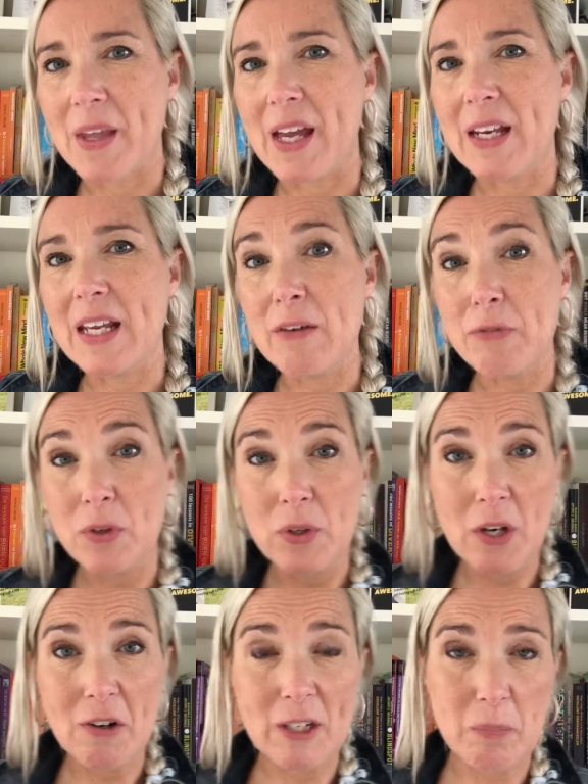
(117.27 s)
and if you
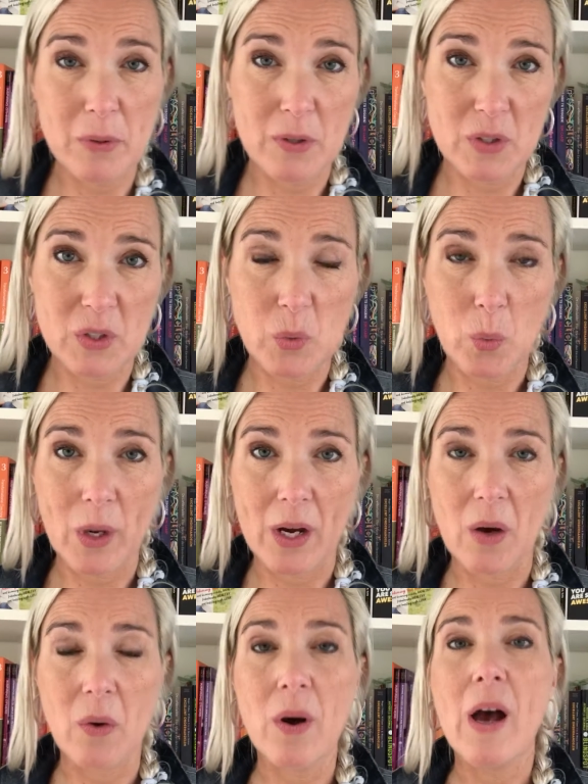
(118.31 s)
know that person
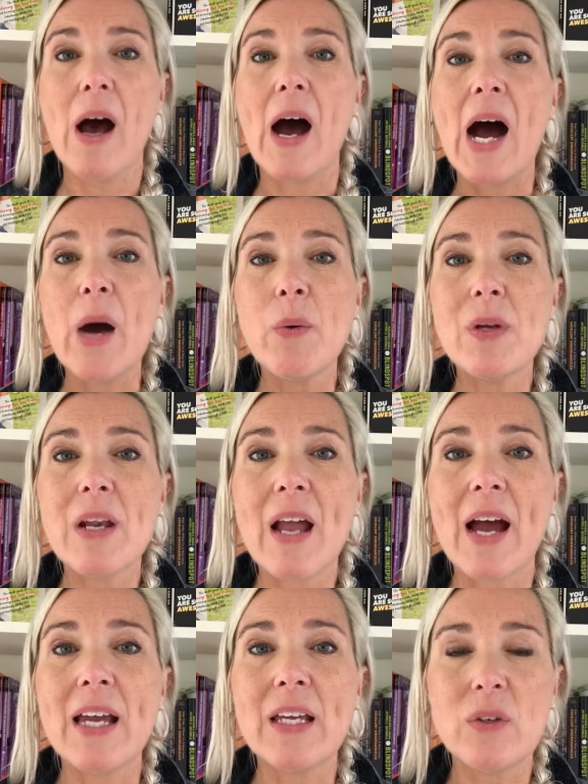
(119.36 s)
well, I would
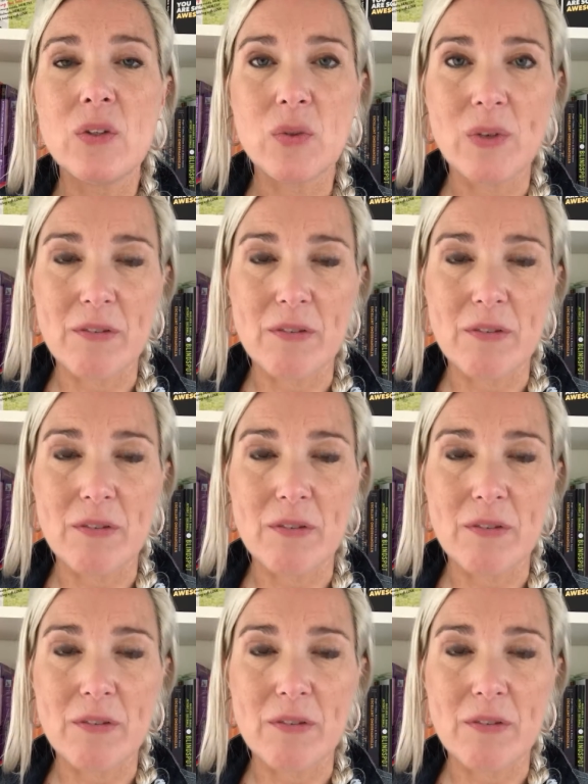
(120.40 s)
like to